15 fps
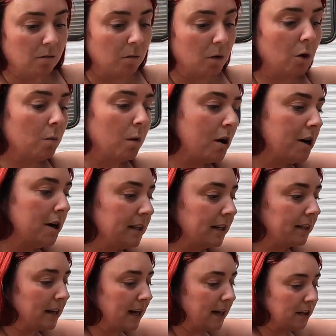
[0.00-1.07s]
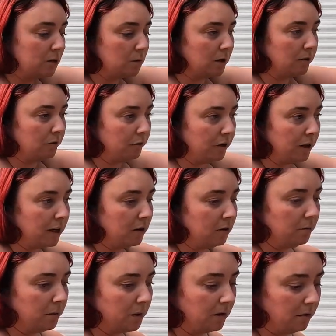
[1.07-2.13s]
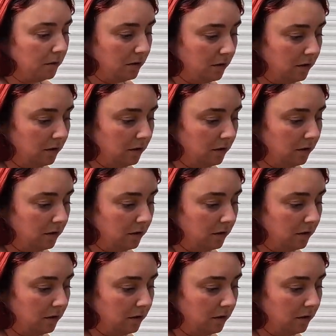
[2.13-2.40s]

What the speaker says: We were worried that the eggs wouldn't fit, but